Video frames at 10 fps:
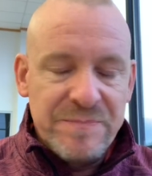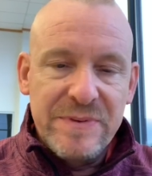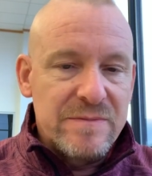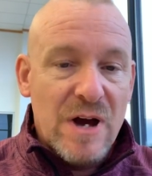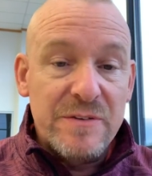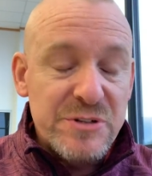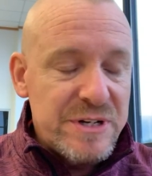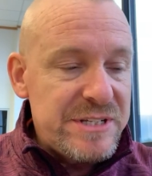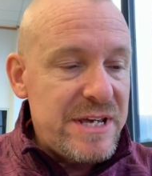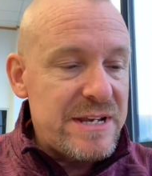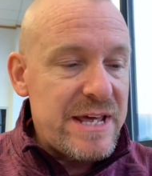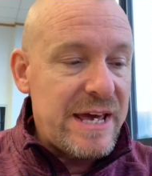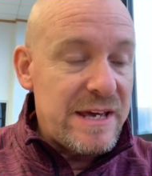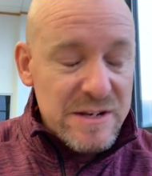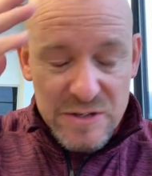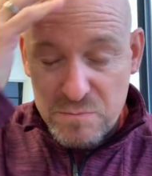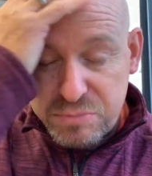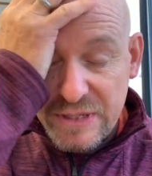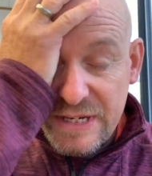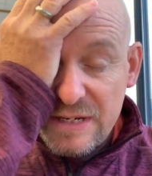The officer gets hit in the head and
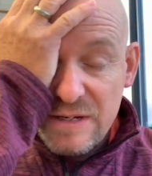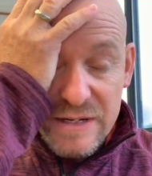bleed.